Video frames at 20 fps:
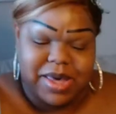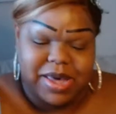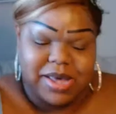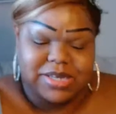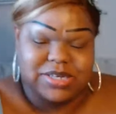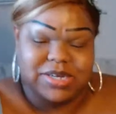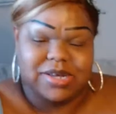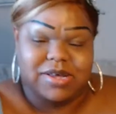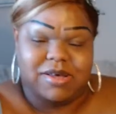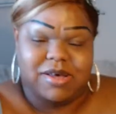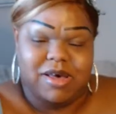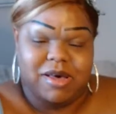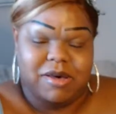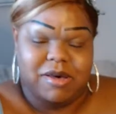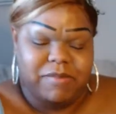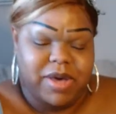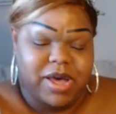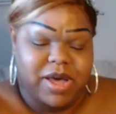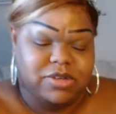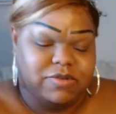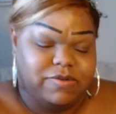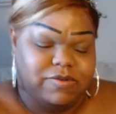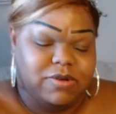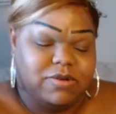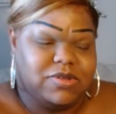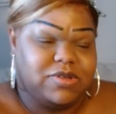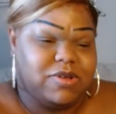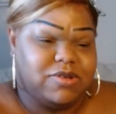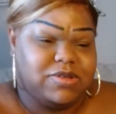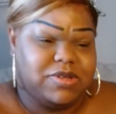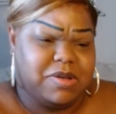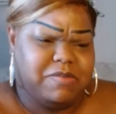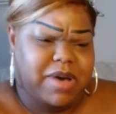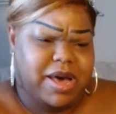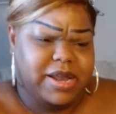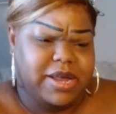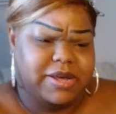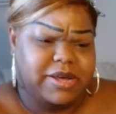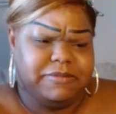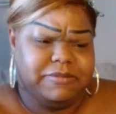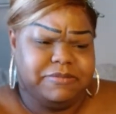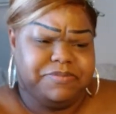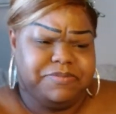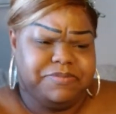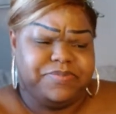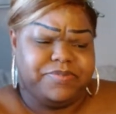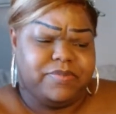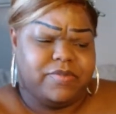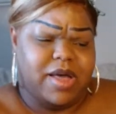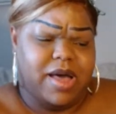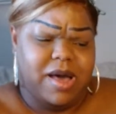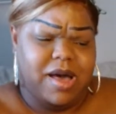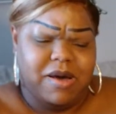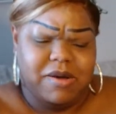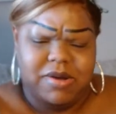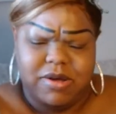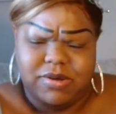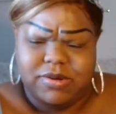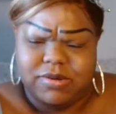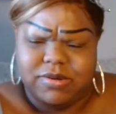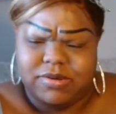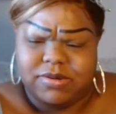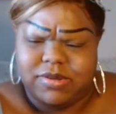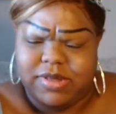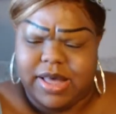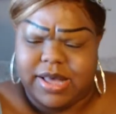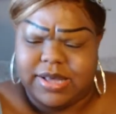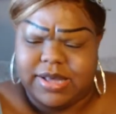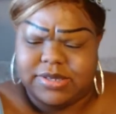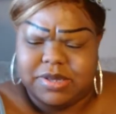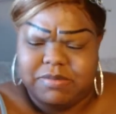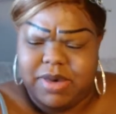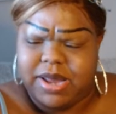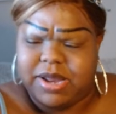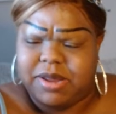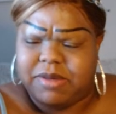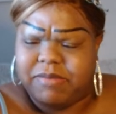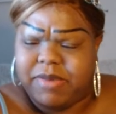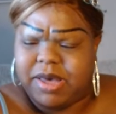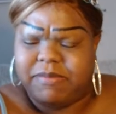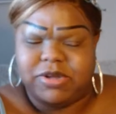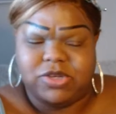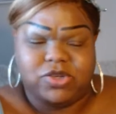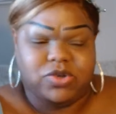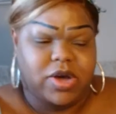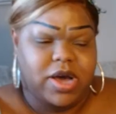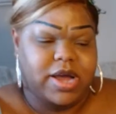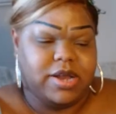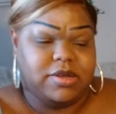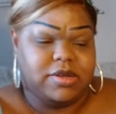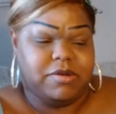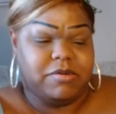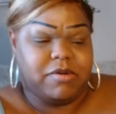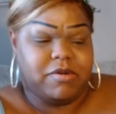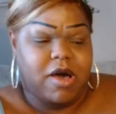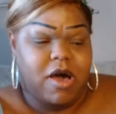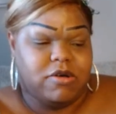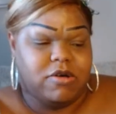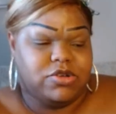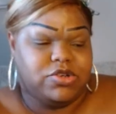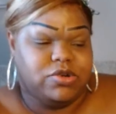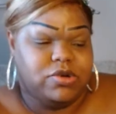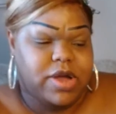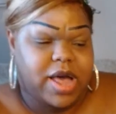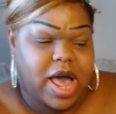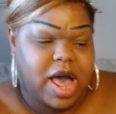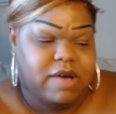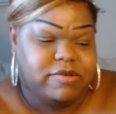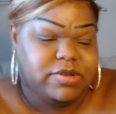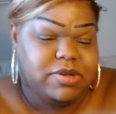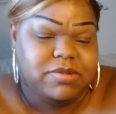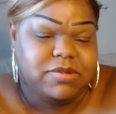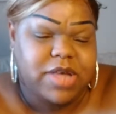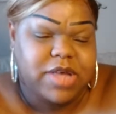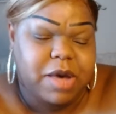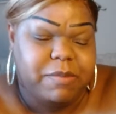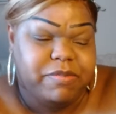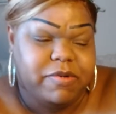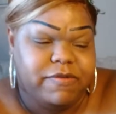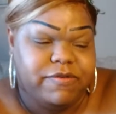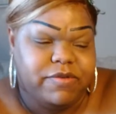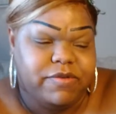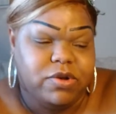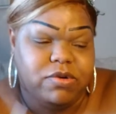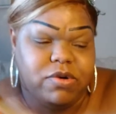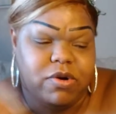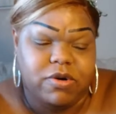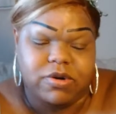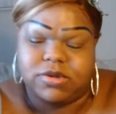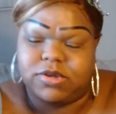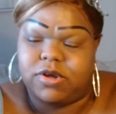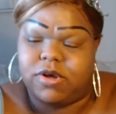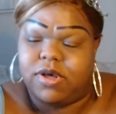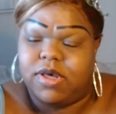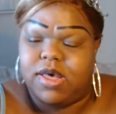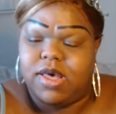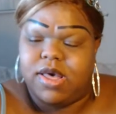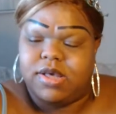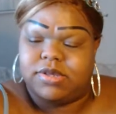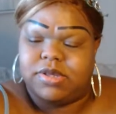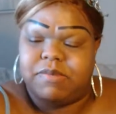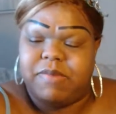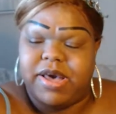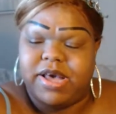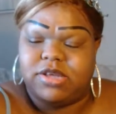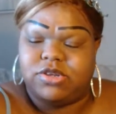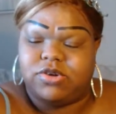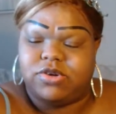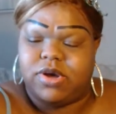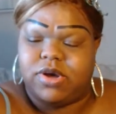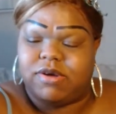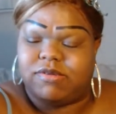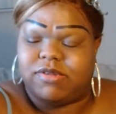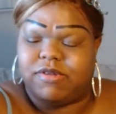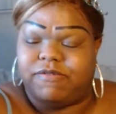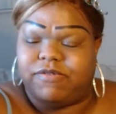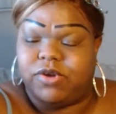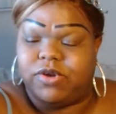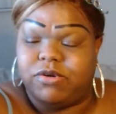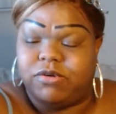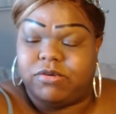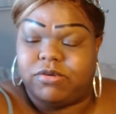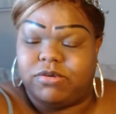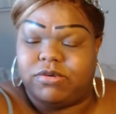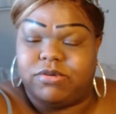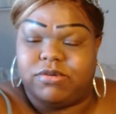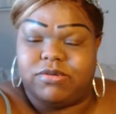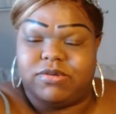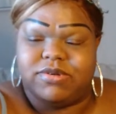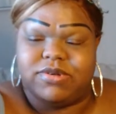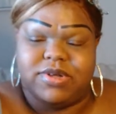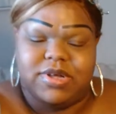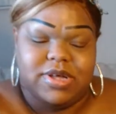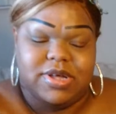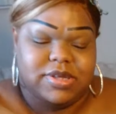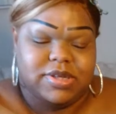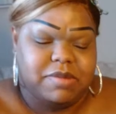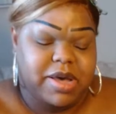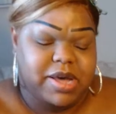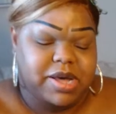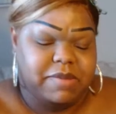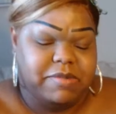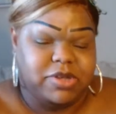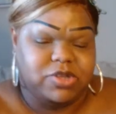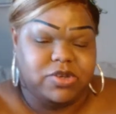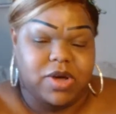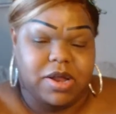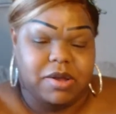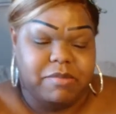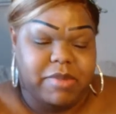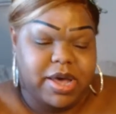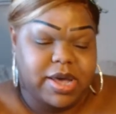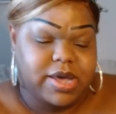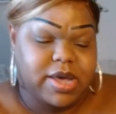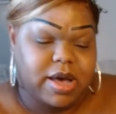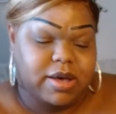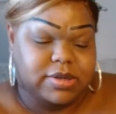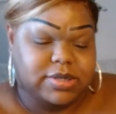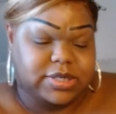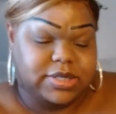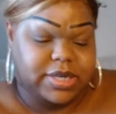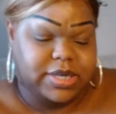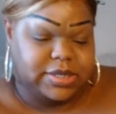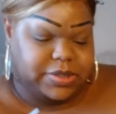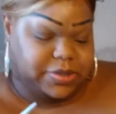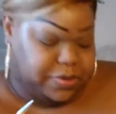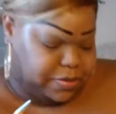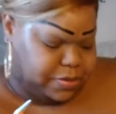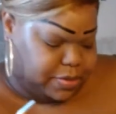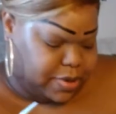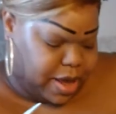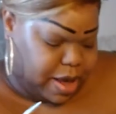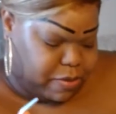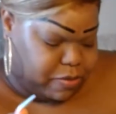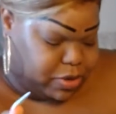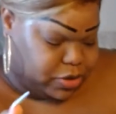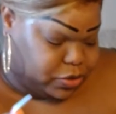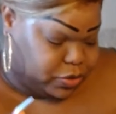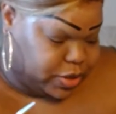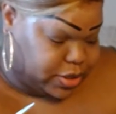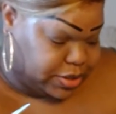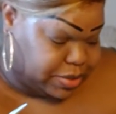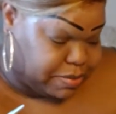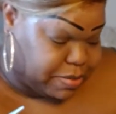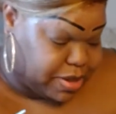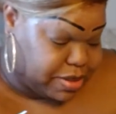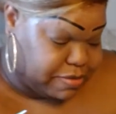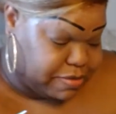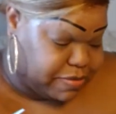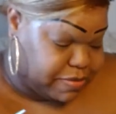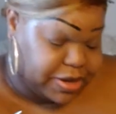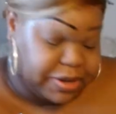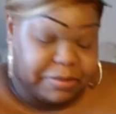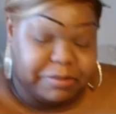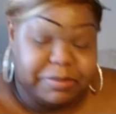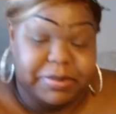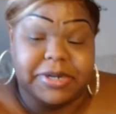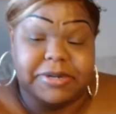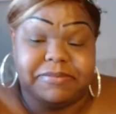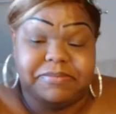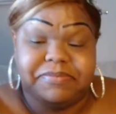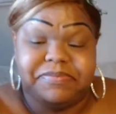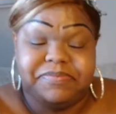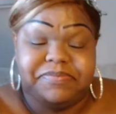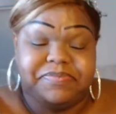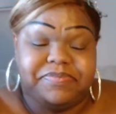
Page, uh, page of blue. So somebody I don't know, like somebody may be trying to cause you to have some type of flu or to, somebody trying the flu. Ooh, somebody could be trying to make y'all sick too. I wouldn't trust a motherfucker, but